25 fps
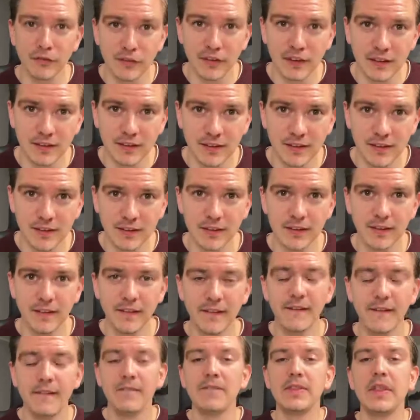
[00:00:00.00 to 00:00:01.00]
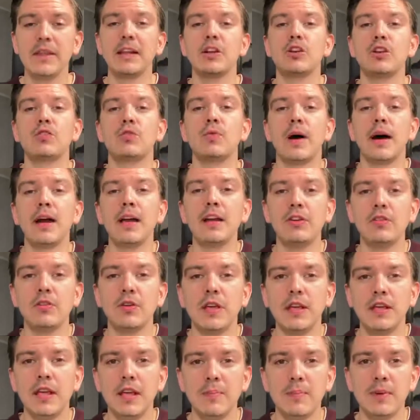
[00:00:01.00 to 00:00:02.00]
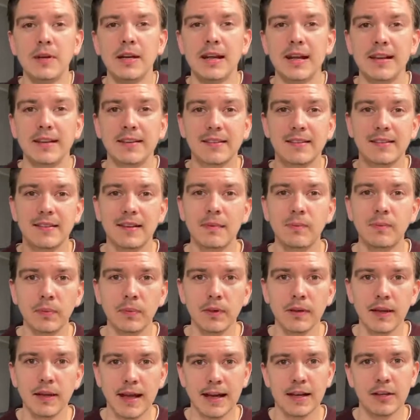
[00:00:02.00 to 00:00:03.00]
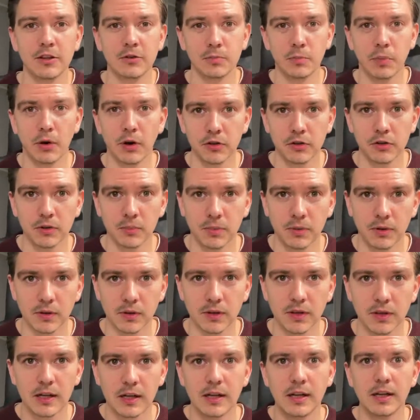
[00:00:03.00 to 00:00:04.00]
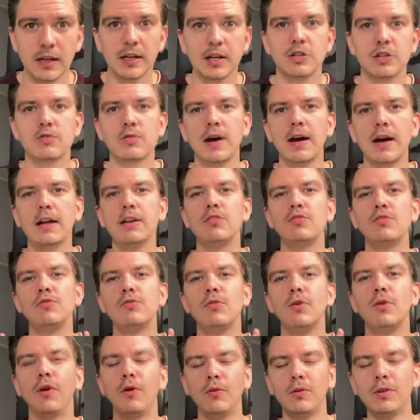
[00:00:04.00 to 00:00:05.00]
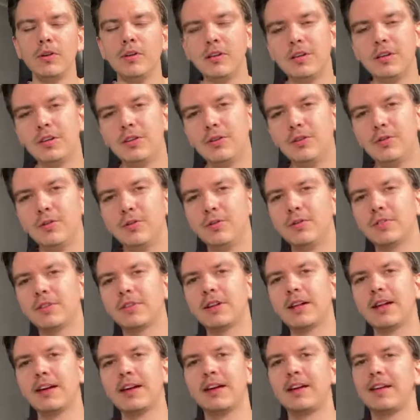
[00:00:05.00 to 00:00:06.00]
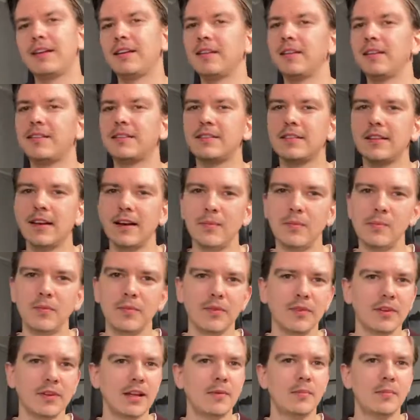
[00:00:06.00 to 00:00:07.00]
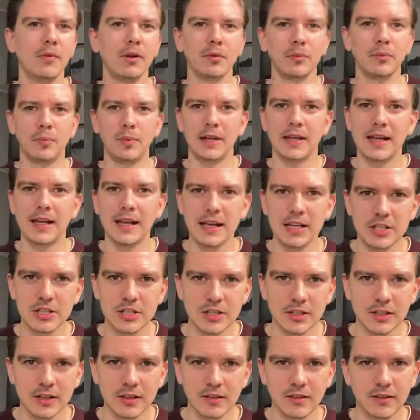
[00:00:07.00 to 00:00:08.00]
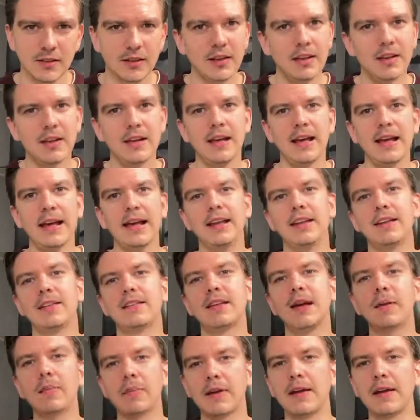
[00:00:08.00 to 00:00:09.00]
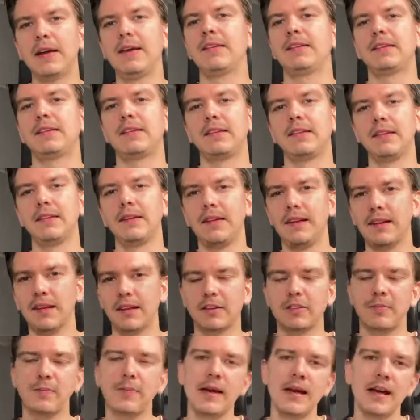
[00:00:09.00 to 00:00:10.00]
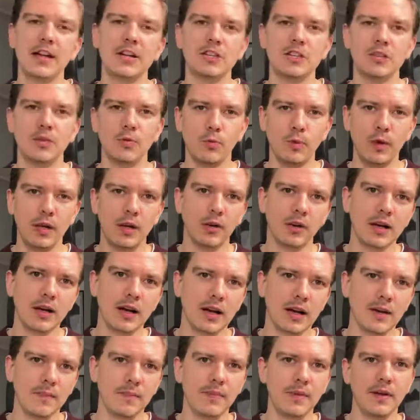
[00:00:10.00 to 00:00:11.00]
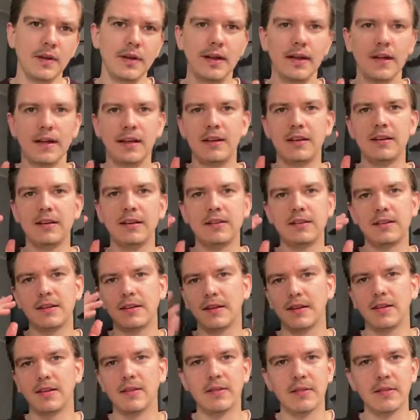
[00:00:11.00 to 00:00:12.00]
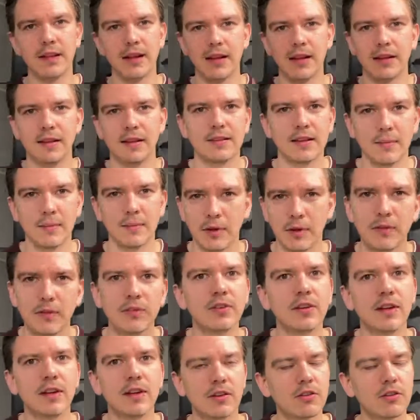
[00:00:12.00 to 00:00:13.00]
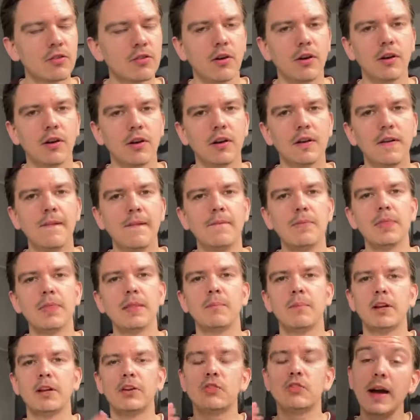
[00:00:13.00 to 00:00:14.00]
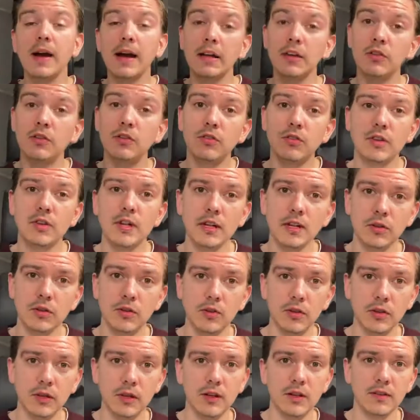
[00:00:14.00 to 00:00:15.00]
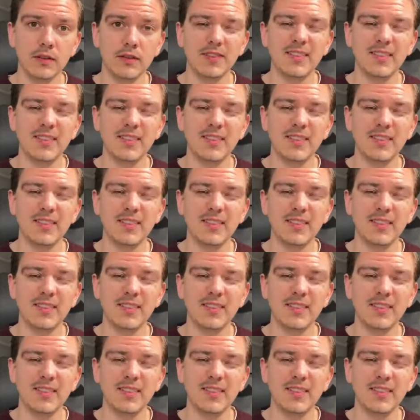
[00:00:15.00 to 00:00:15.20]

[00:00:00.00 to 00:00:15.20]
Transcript: easier, try to keep it as simple as possible. Try to only use like sums and multiplications, and in some cases index match, VLOOKUP, and like sum ifs and so on. But try to stick to these